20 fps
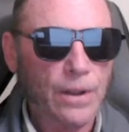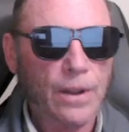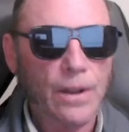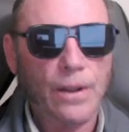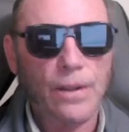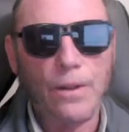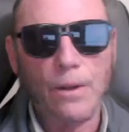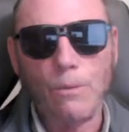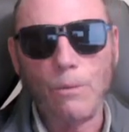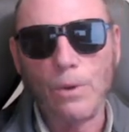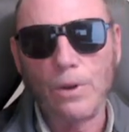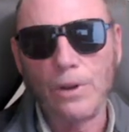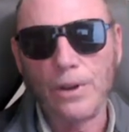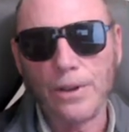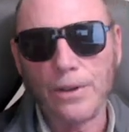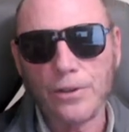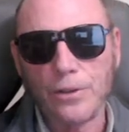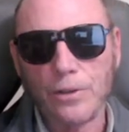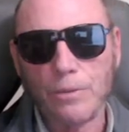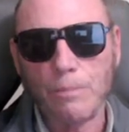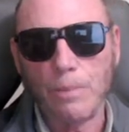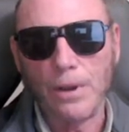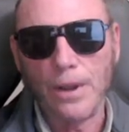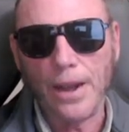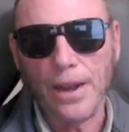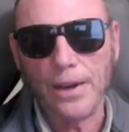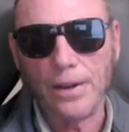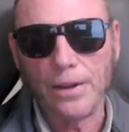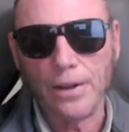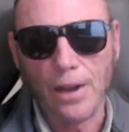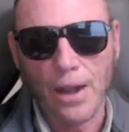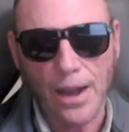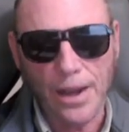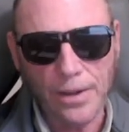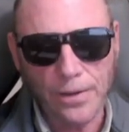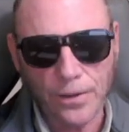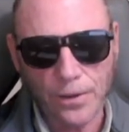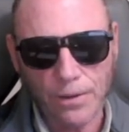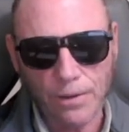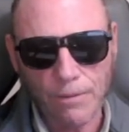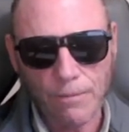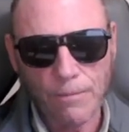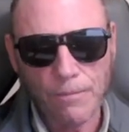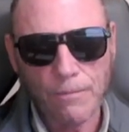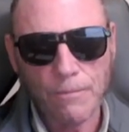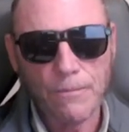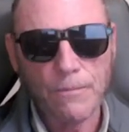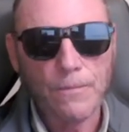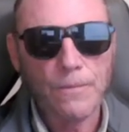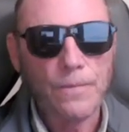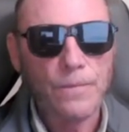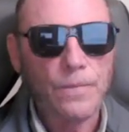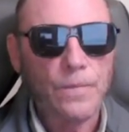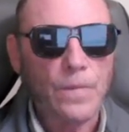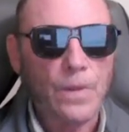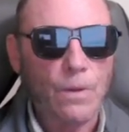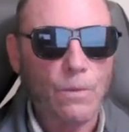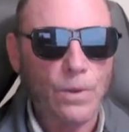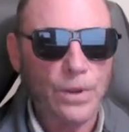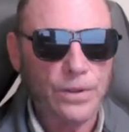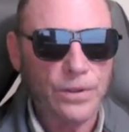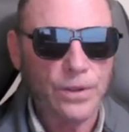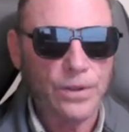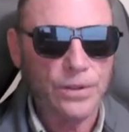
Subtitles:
that will explain light, which